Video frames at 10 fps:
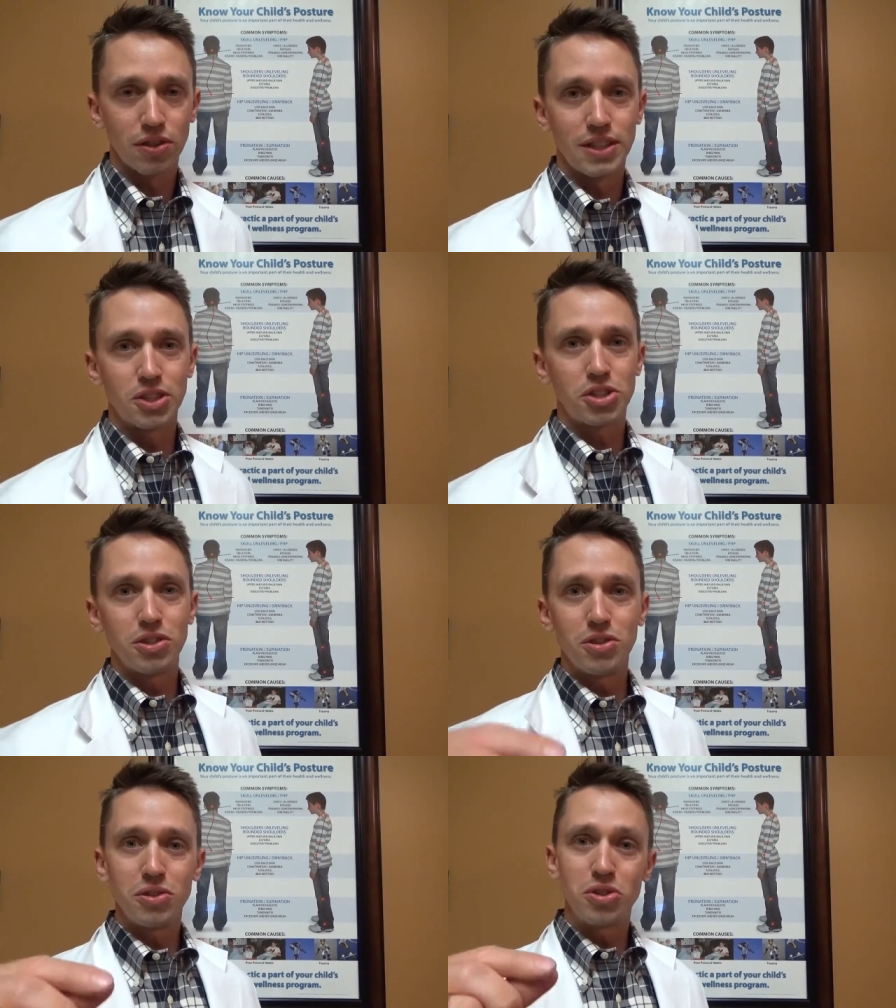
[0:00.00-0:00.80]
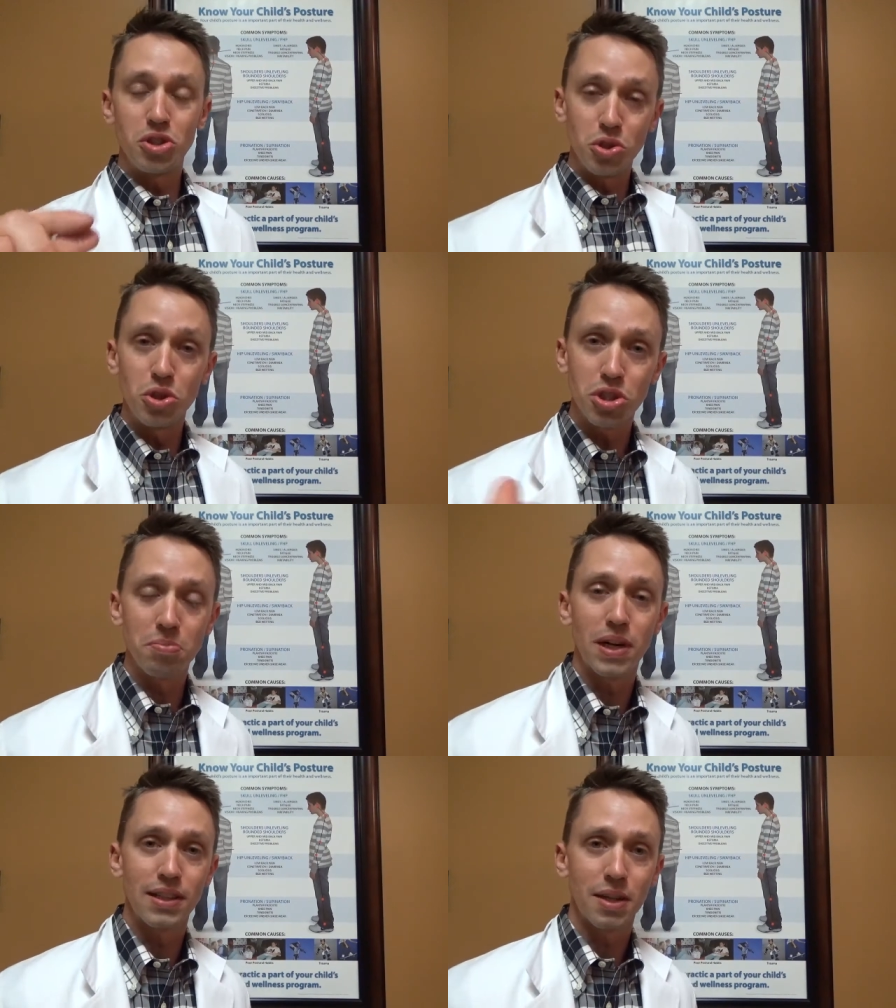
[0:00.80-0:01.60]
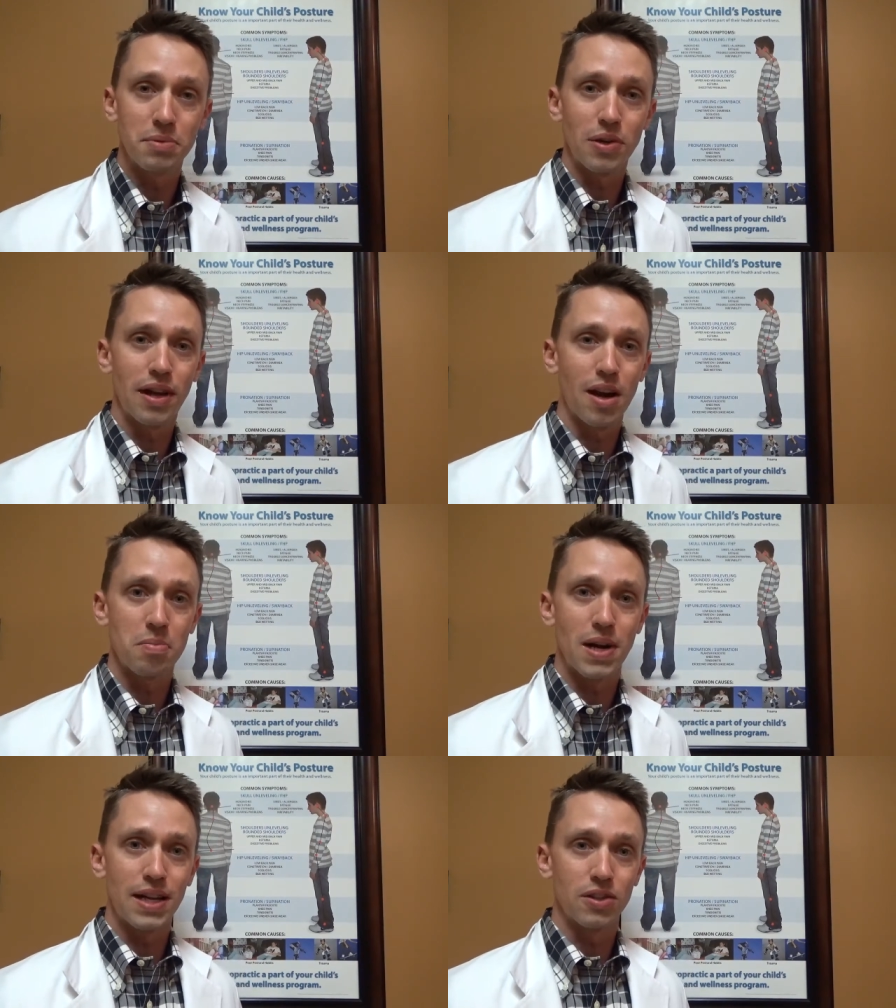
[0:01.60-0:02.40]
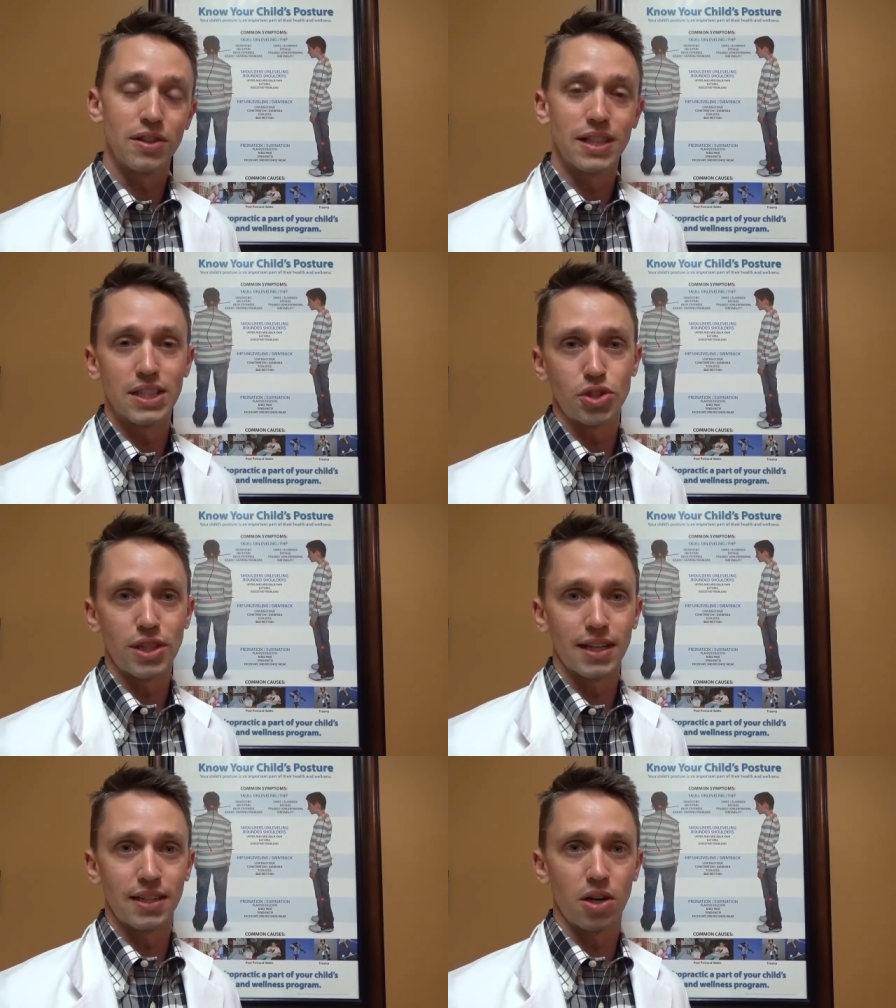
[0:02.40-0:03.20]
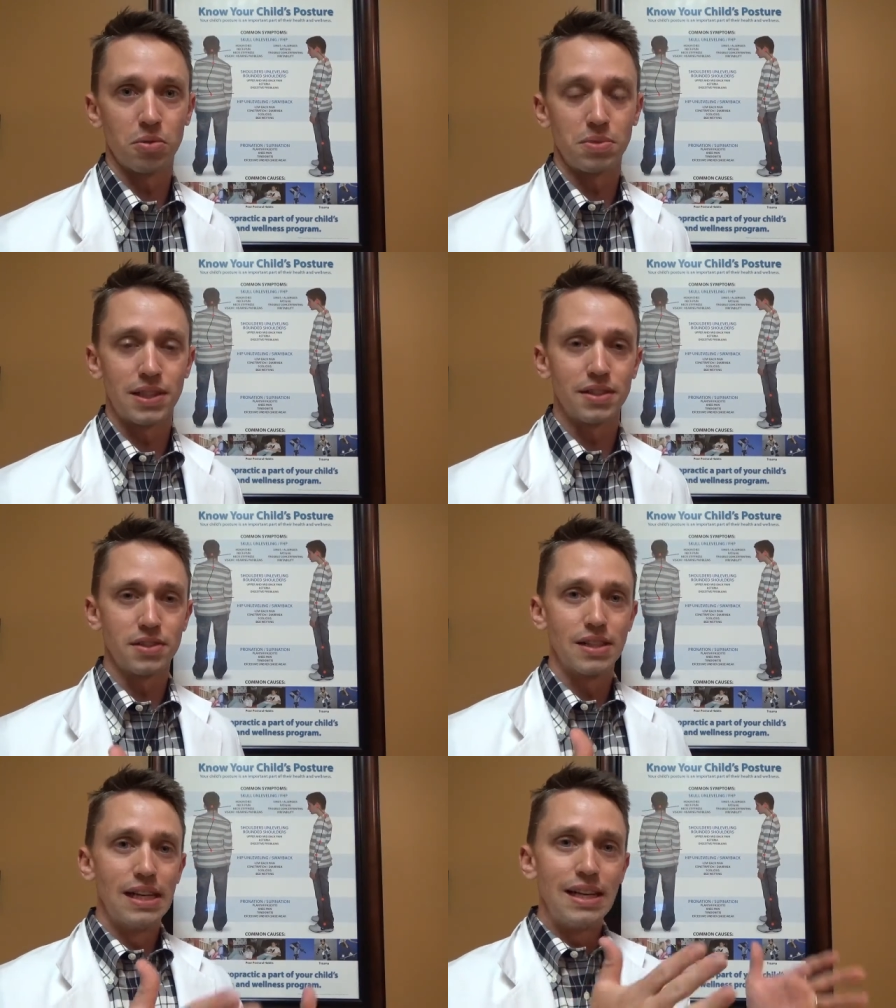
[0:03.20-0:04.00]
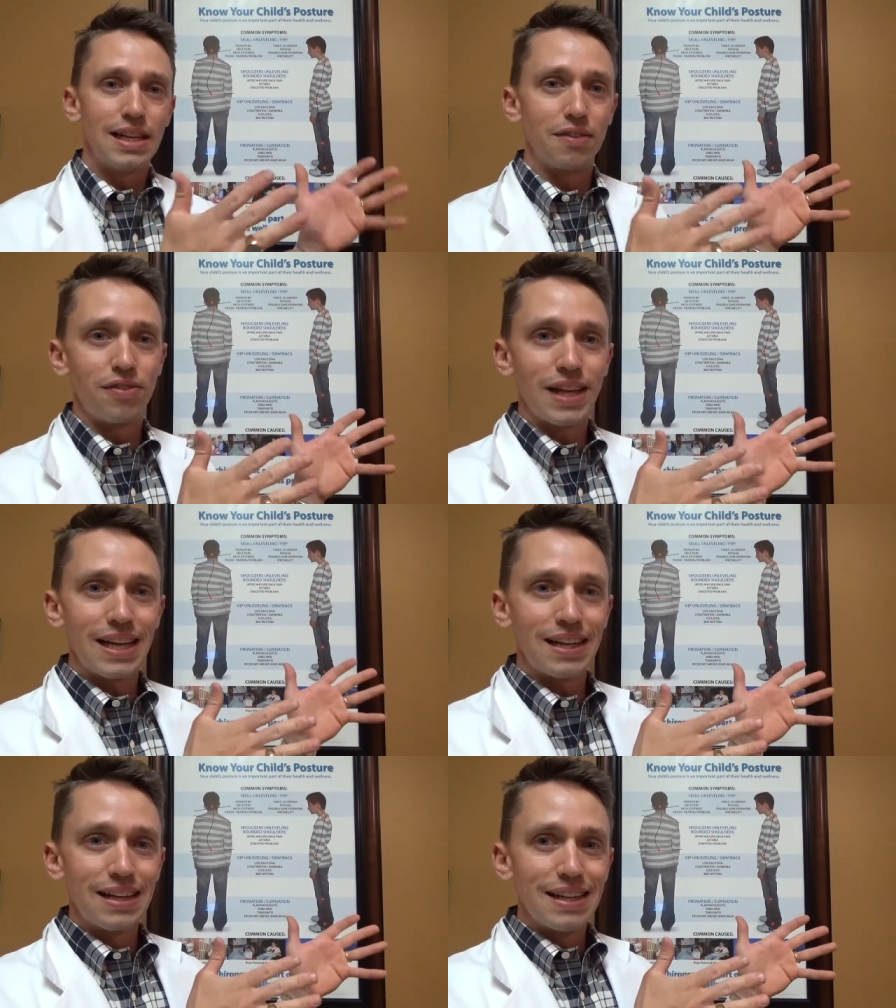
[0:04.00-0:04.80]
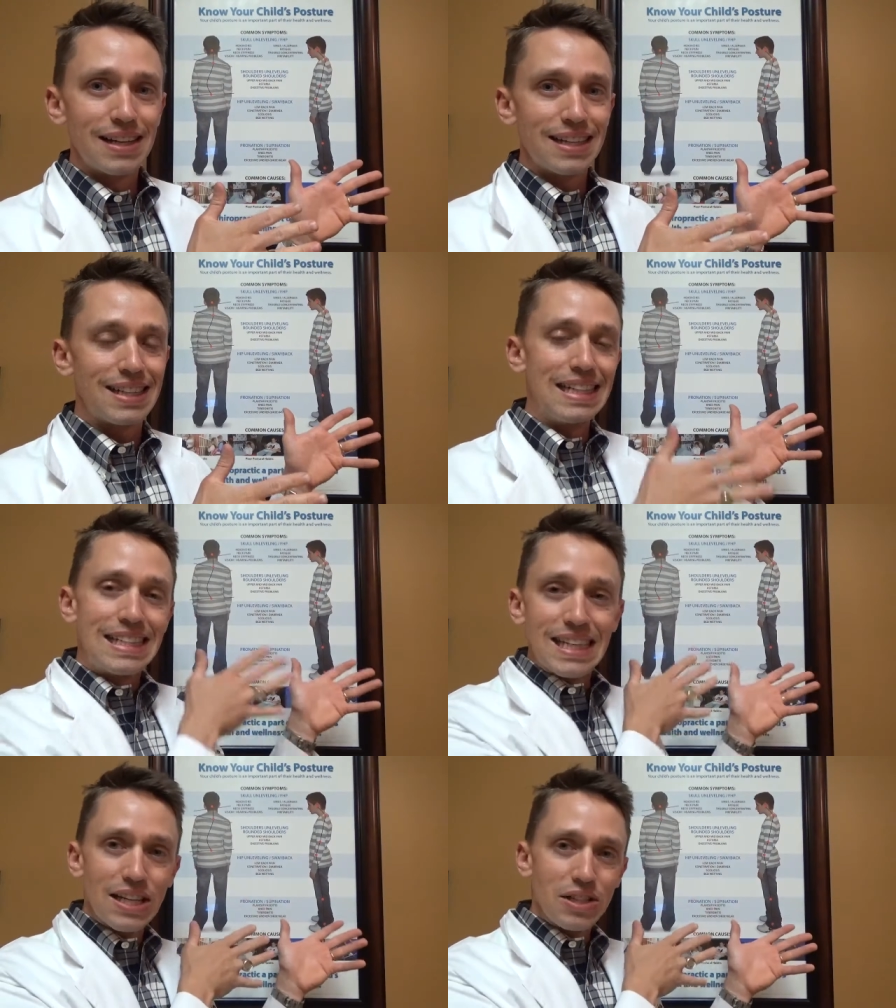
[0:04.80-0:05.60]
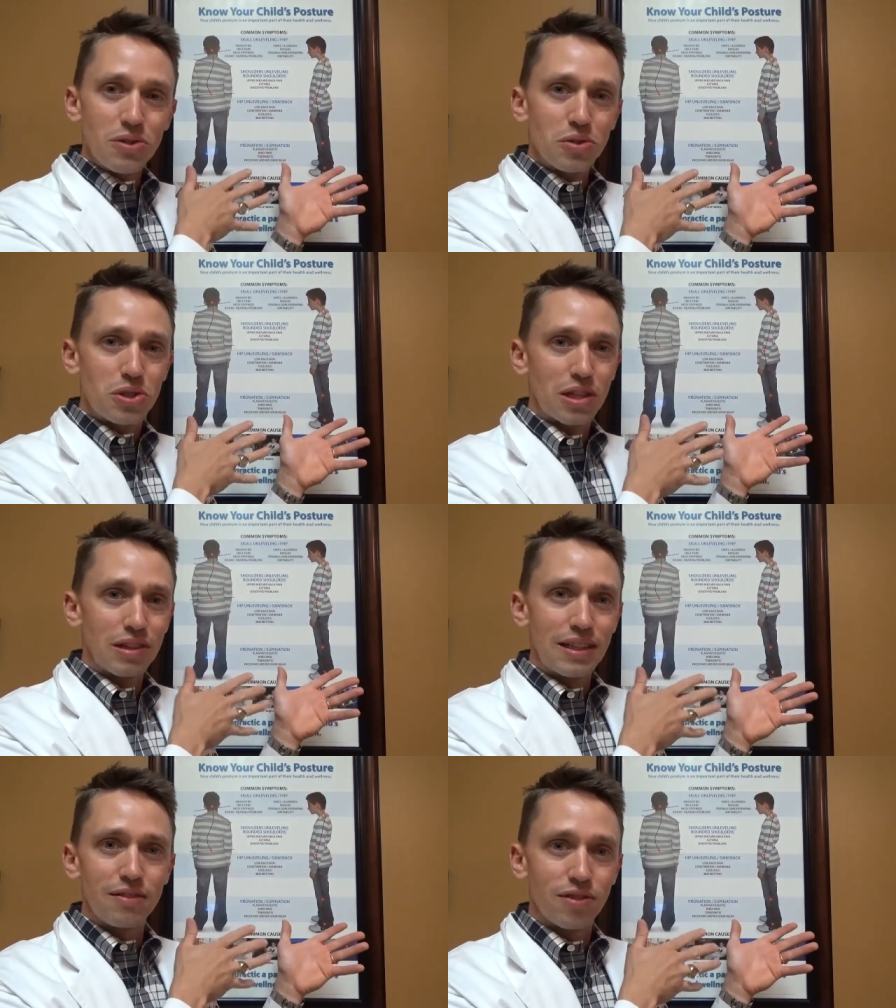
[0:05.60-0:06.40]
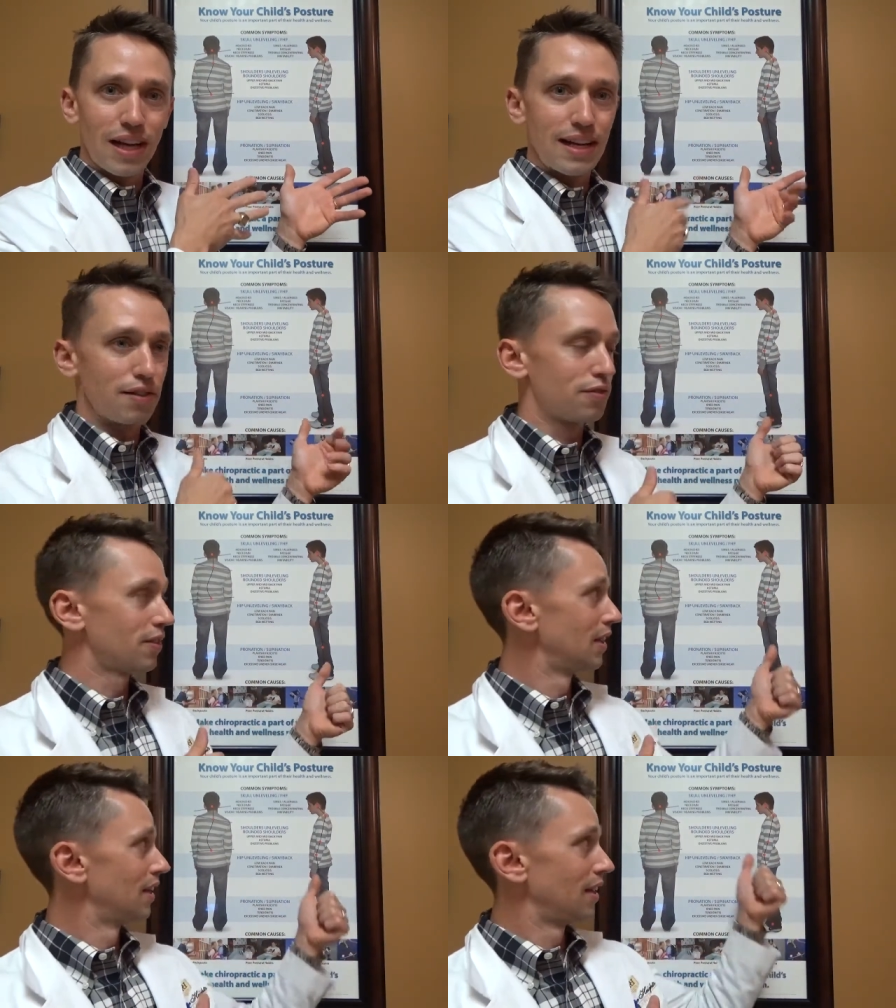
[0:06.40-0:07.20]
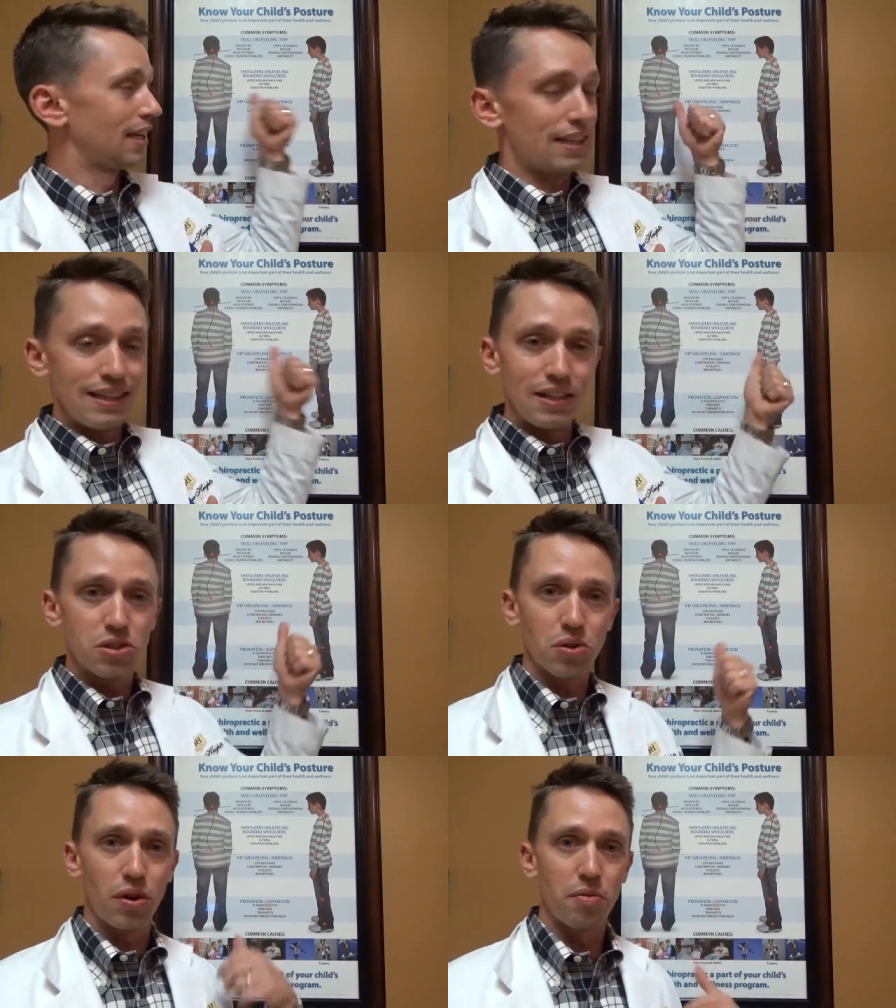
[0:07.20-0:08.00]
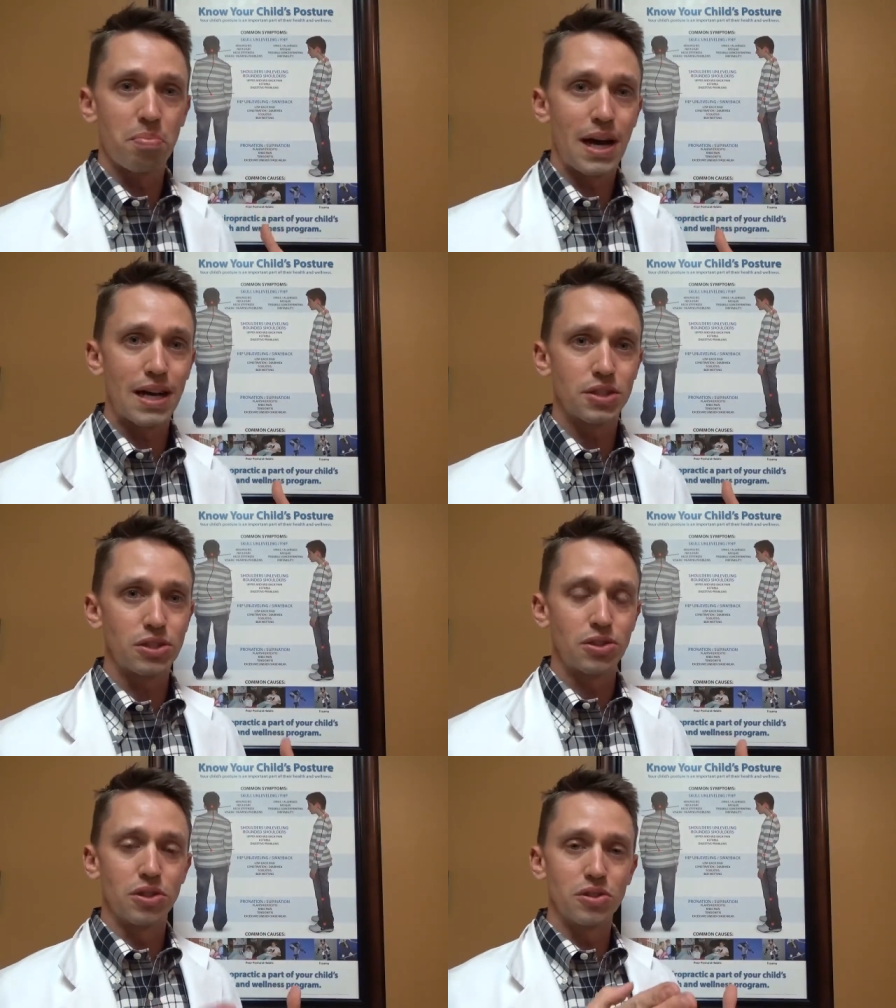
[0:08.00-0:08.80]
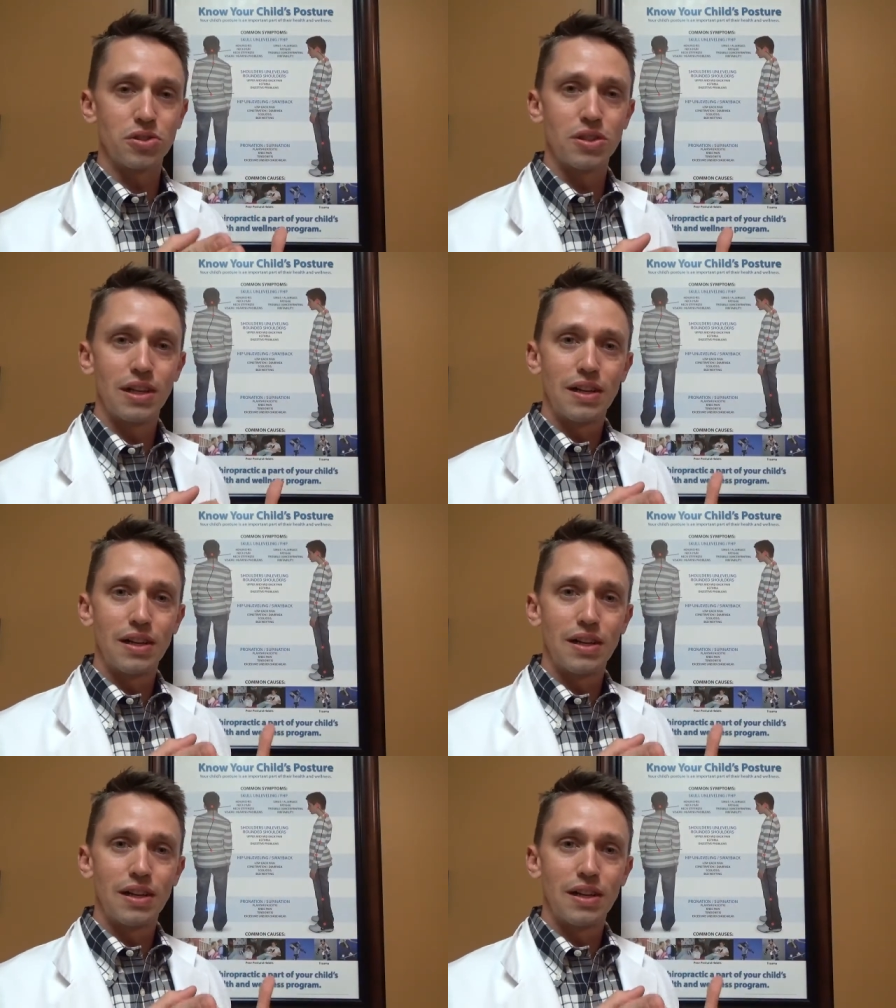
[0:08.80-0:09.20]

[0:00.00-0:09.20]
issues, you should bring them to a chiropractor to get checked out, because if they continue to live life in these sort of postures,